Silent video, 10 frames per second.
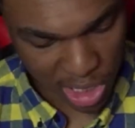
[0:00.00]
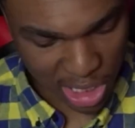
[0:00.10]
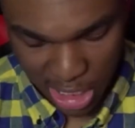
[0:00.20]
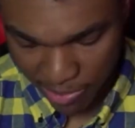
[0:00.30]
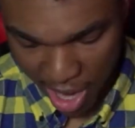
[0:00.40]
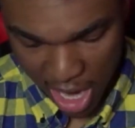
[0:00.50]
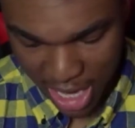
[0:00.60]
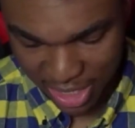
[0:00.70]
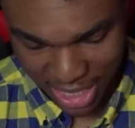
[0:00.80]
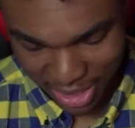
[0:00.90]
good, man.
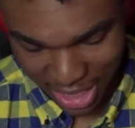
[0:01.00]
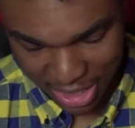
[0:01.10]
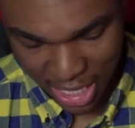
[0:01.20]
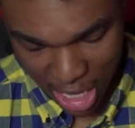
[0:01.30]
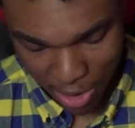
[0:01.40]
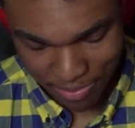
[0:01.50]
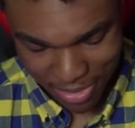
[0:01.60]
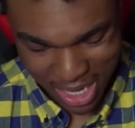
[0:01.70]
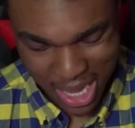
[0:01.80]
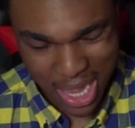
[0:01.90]
It does help.
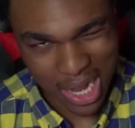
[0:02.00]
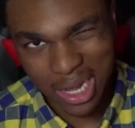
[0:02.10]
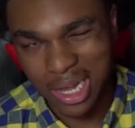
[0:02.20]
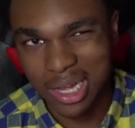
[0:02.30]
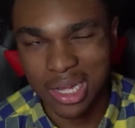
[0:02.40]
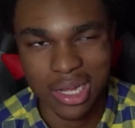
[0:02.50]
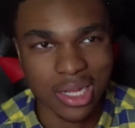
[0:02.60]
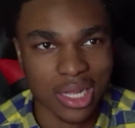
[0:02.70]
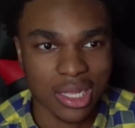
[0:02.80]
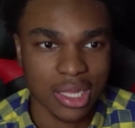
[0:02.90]
I
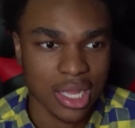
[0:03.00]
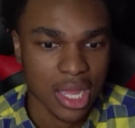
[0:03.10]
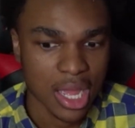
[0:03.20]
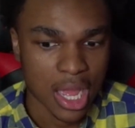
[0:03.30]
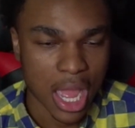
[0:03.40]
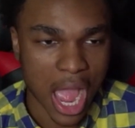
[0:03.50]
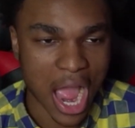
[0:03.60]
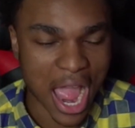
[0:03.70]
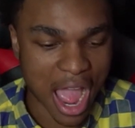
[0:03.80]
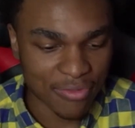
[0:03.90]

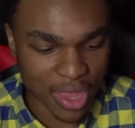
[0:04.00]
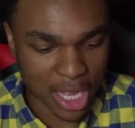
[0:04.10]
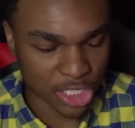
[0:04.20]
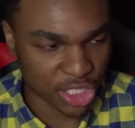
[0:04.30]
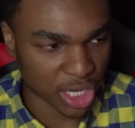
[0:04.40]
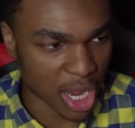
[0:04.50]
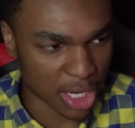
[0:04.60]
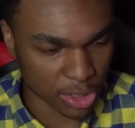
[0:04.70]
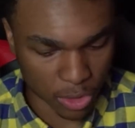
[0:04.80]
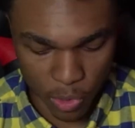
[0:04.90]
have not shot
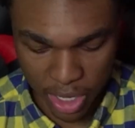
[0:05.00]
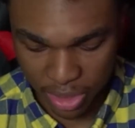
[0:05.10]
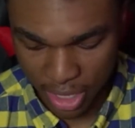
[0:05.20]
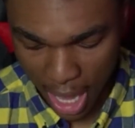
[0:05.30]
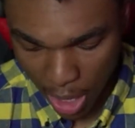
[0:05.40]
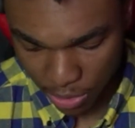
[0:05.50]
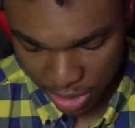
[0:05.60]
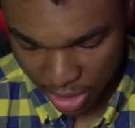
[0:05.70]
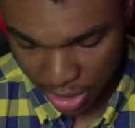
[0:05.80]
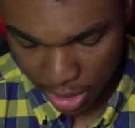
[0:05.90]

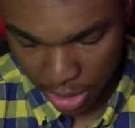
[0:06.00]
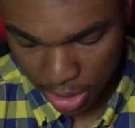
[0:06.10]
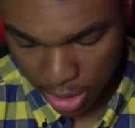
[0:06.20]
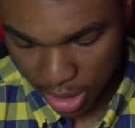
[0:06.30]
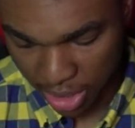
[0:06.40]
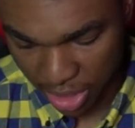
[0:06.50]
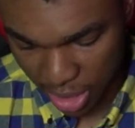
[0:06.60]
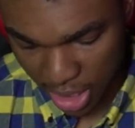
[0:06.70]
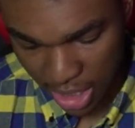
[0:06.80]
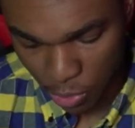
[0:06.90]
without
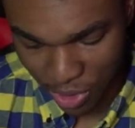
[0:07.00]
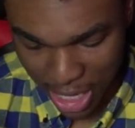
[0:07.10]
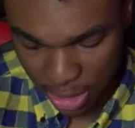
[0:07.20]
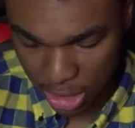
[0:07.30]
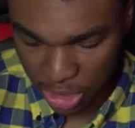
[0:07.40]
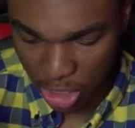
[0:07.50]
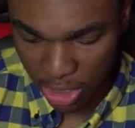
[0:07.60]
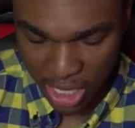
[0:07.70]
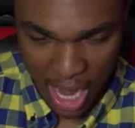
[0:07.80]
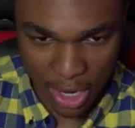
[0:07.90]
this
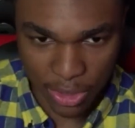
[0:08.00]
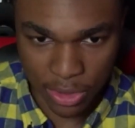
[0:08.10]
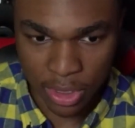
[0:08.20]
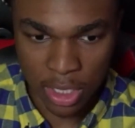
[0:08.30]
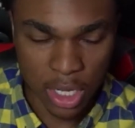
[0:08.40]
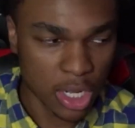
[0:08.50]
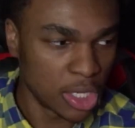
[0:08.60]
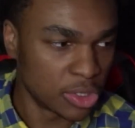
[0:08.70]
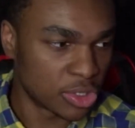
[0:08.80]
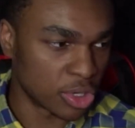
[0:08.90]
charging handle,
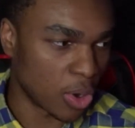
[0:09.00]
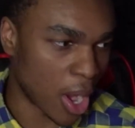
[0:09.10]
so I